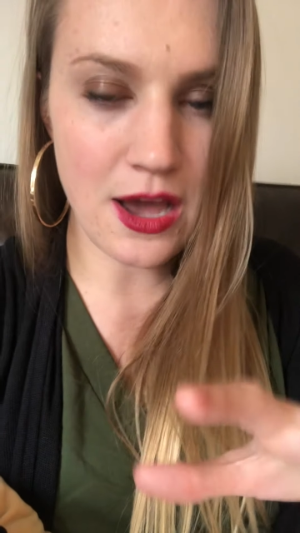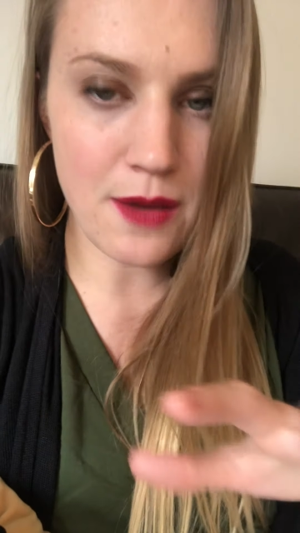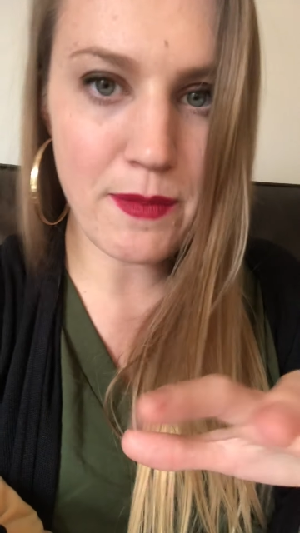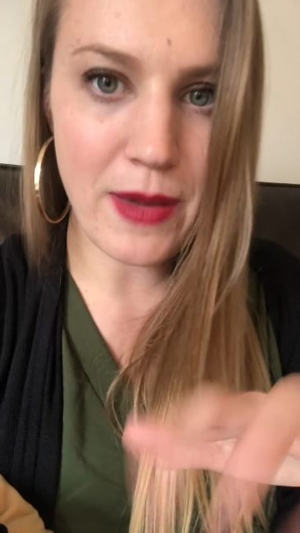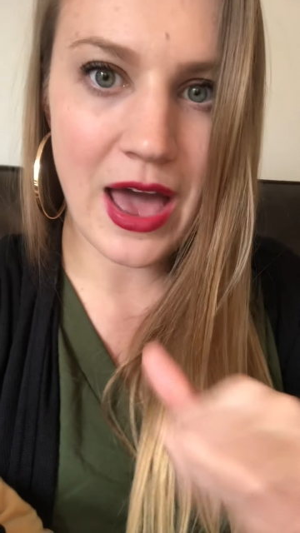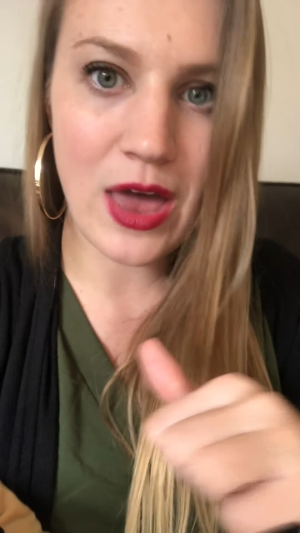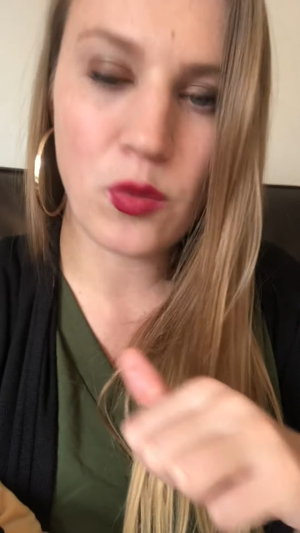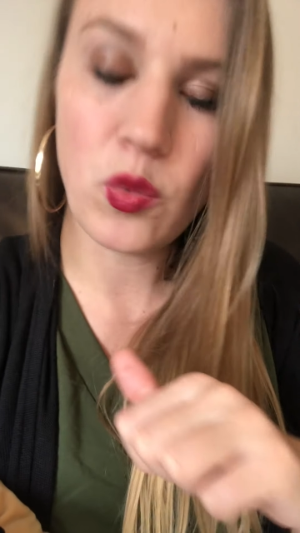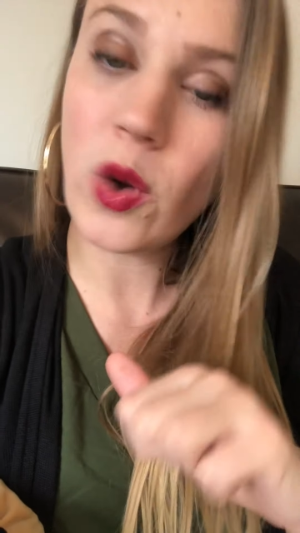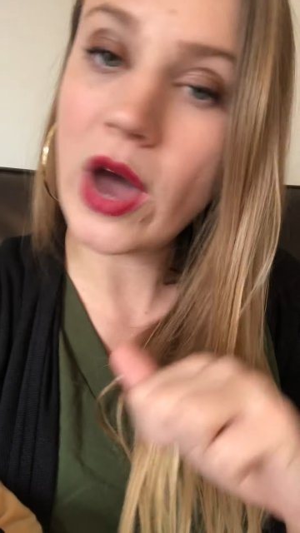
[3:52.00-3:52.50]
up
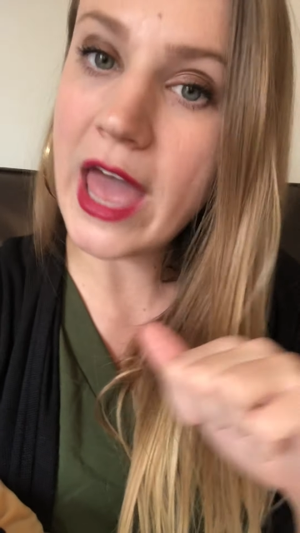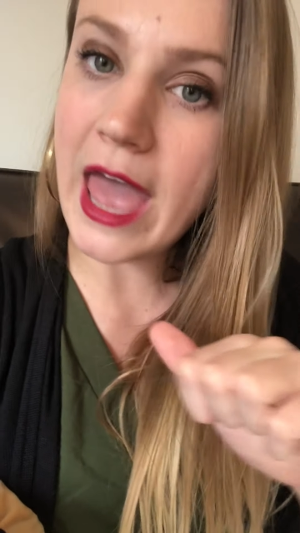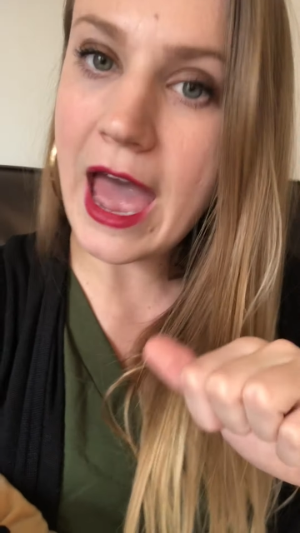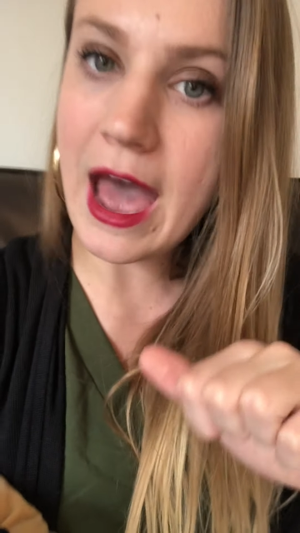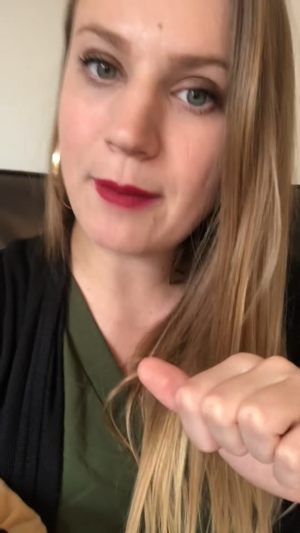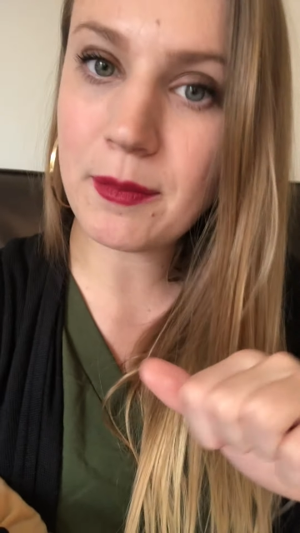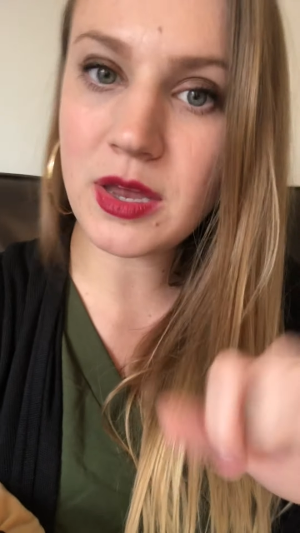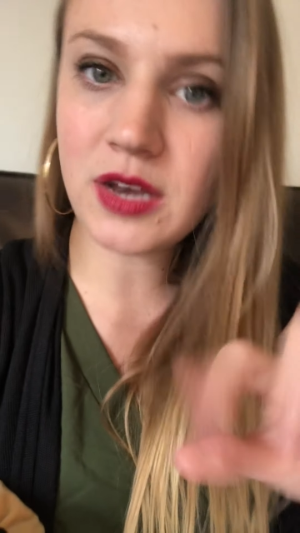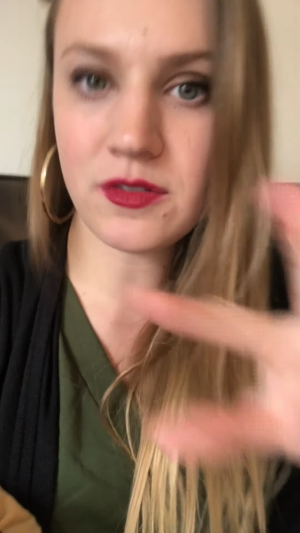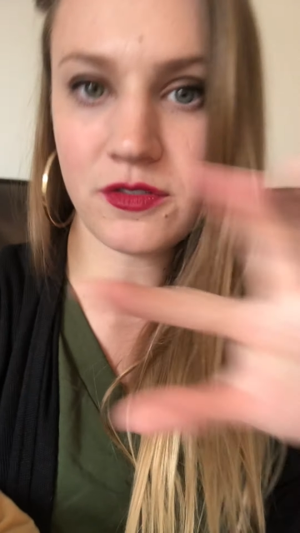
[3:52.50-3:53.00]
on what
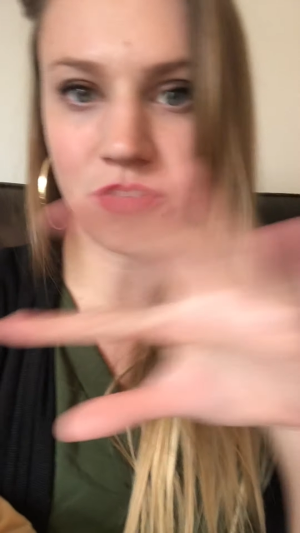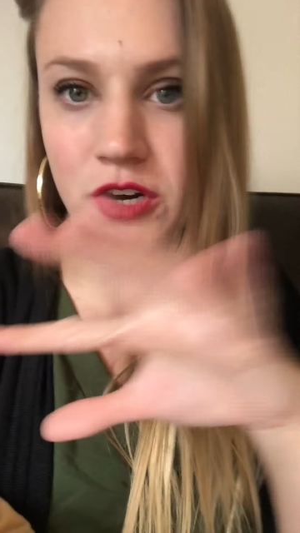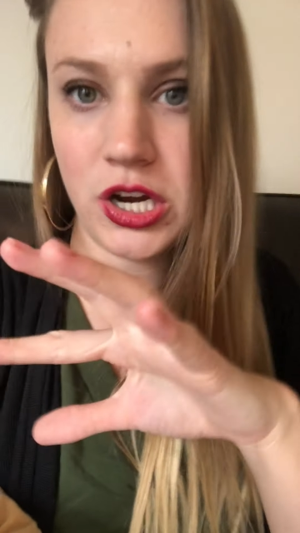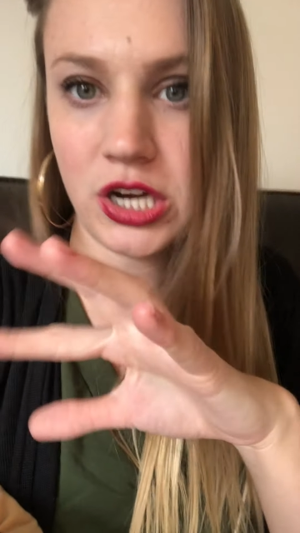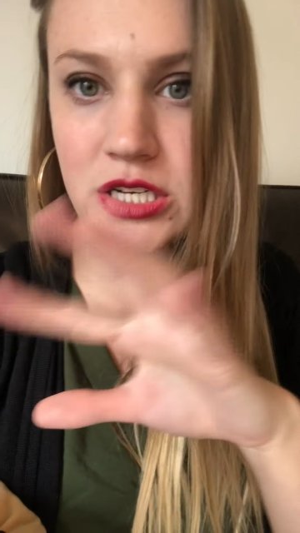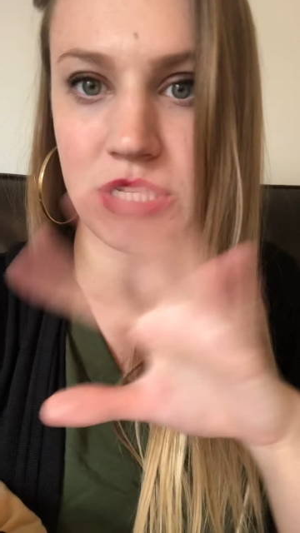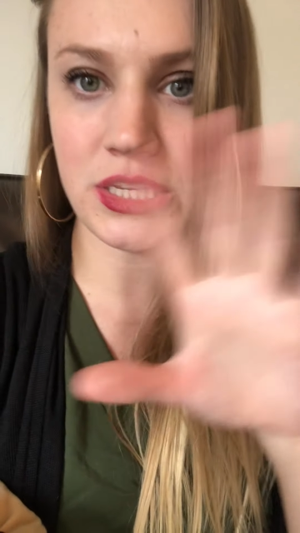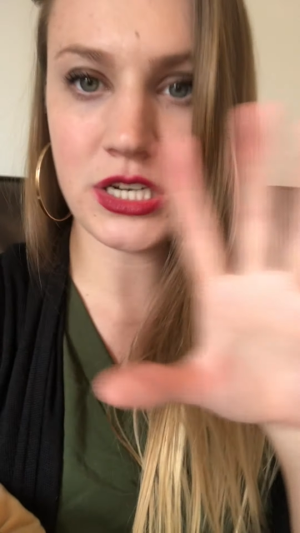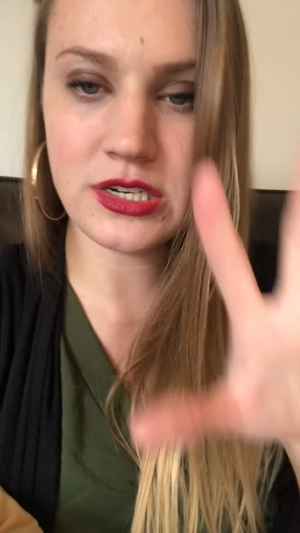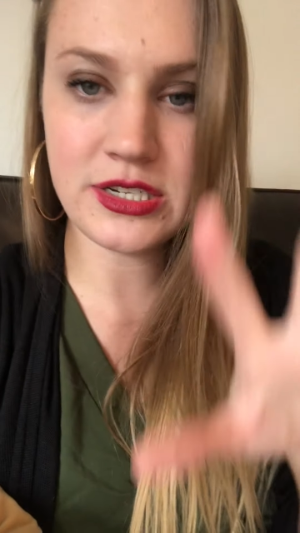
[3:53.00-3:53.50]
happened
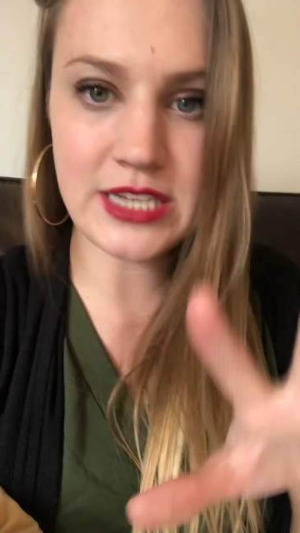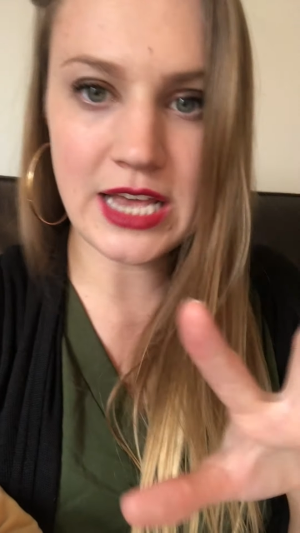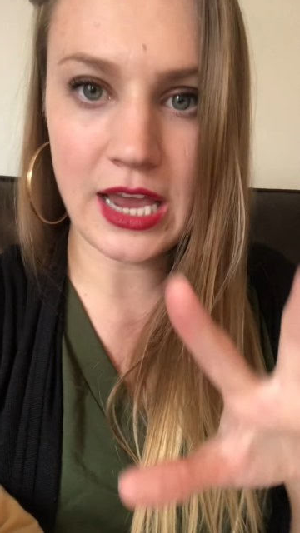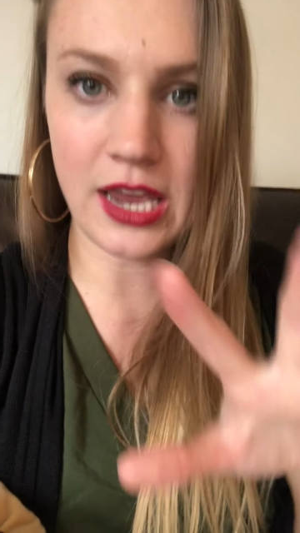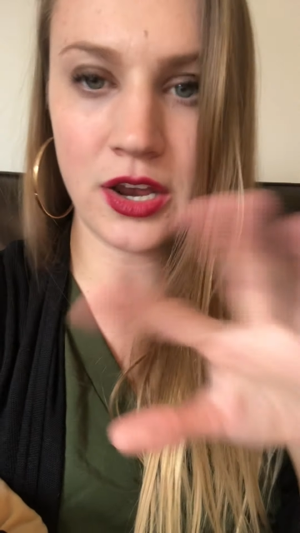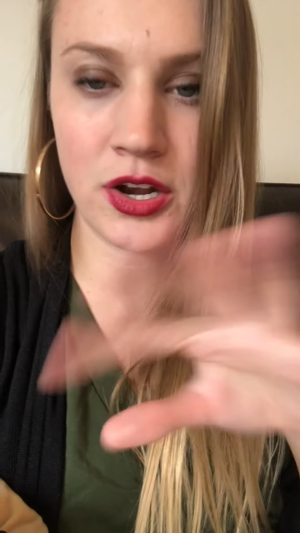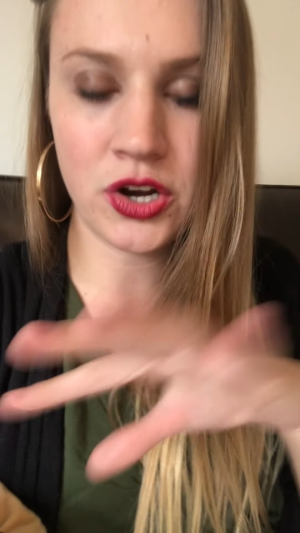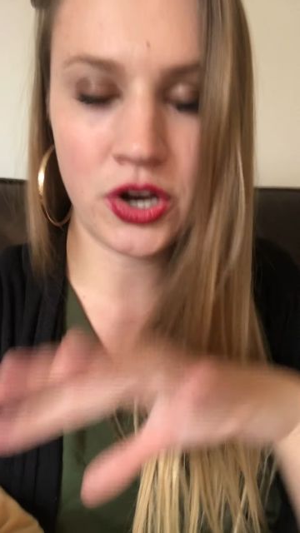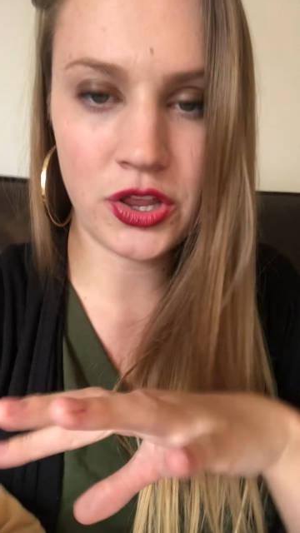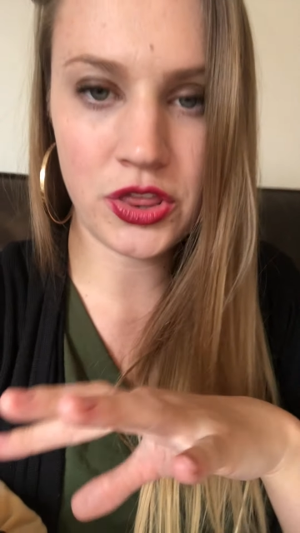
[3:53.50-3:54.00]
first or
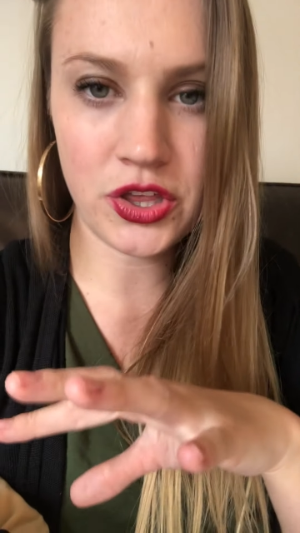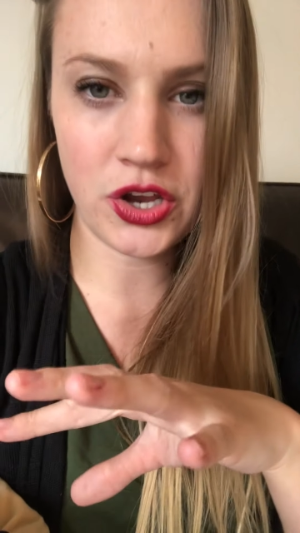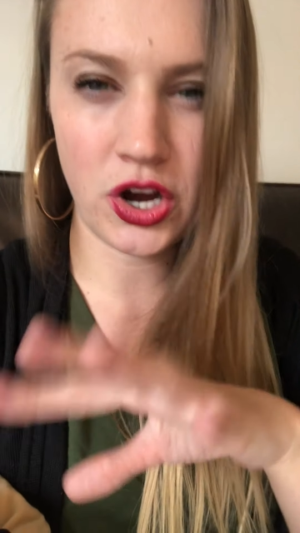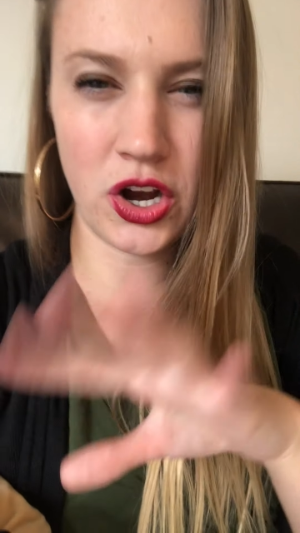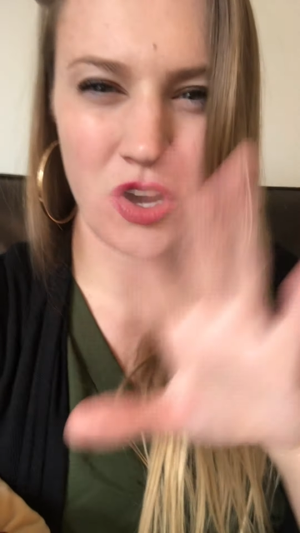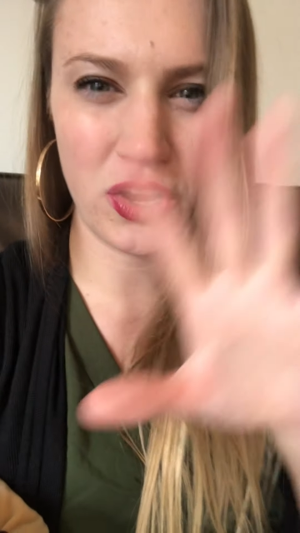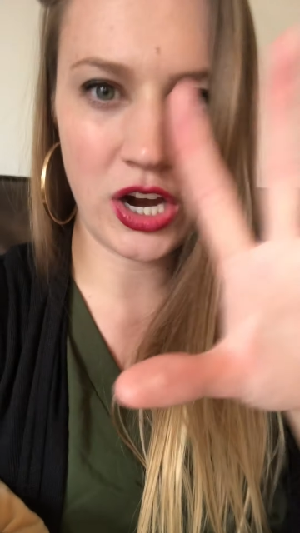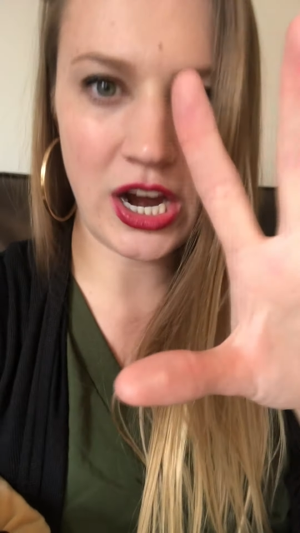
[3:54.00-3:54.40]
second or third,